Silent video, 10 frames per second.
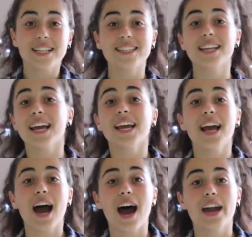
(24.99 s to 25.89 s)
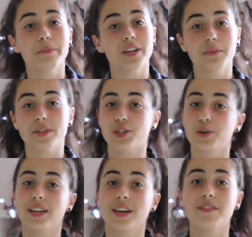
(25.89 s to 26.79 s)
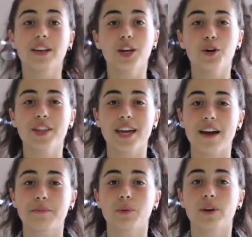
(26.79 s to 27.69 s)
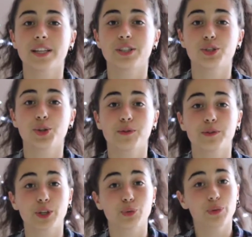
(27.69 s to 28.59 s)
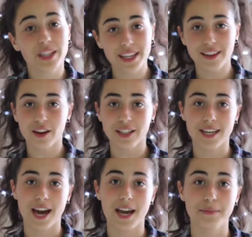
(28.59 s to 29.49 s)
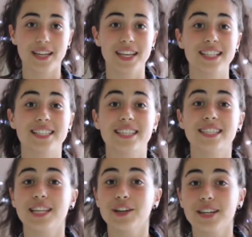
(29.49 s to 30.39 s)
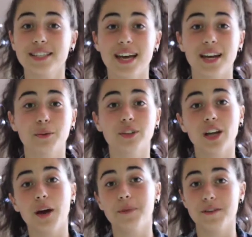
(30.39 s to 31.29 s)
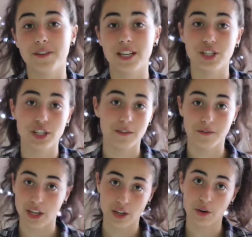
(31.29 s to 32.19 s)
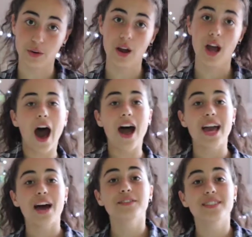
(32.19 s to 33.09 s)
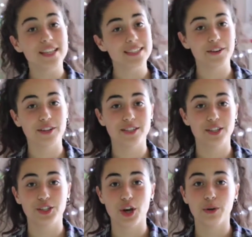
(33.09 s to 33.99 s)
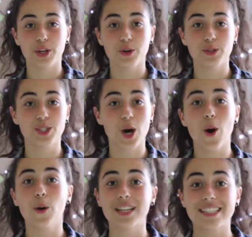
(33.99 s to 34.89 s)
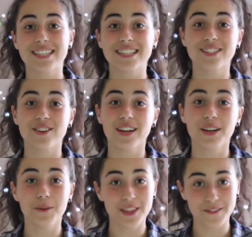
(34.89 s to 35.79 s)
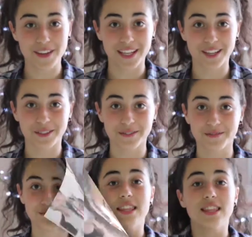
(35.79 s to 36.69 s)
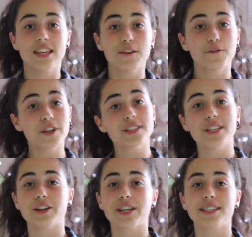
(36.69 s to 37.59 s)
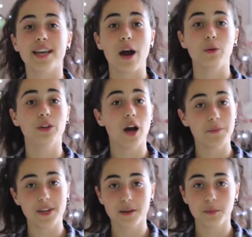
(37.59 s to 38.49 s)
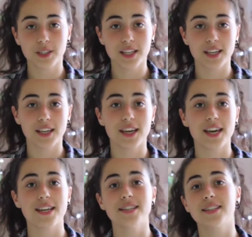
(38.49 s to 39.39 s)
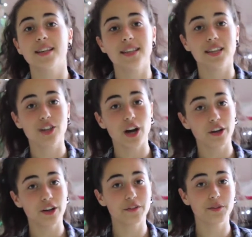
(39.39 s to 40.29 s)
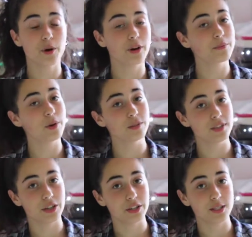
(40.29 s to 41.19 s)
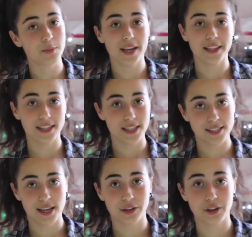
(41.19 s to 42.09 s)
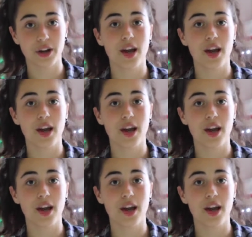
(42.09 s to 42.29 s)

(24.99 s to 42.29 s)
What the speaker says: Today I'm gonna be doing a video that I've been wanting to do for a really long time, and it's the series that I will not be finishing video. I have 6 series to show you, so let's get started with the video. The first series I will not be completing is the Daughter of Smoke and Bone series by Lainey Taylor.